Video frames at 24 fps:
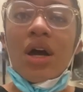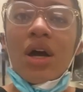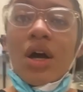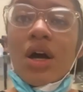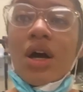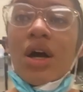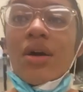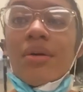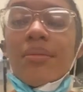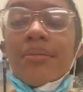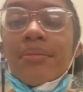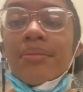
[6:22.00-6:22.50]

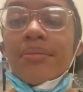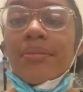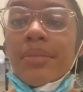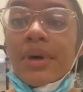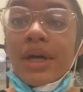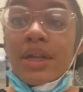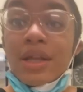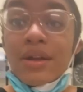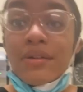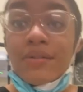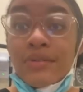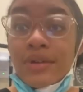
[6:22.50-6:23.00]
Um,
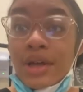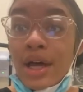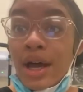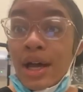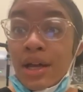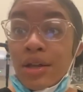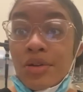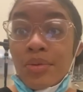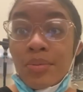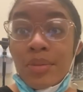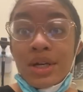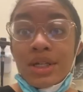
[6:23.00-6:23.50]
but if
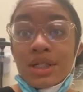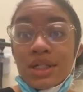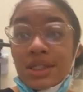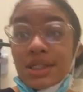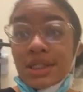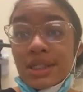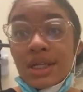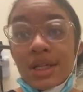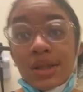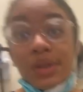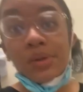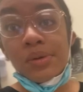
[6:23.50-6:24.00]
not, you might just
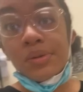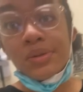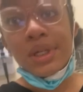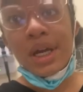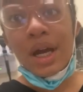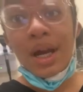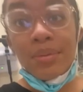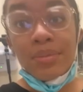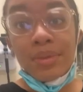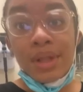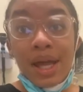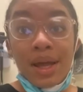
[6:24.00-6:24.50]
see a little
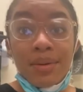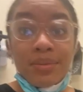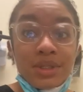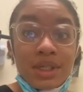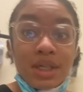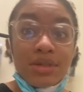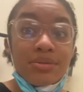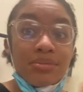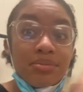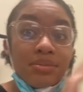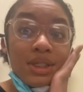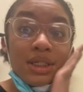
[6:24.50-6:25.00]
time lapse
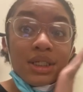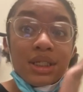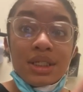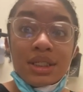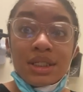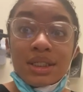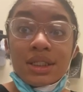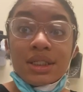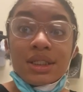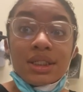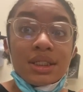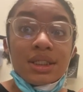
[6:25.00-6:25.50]
of me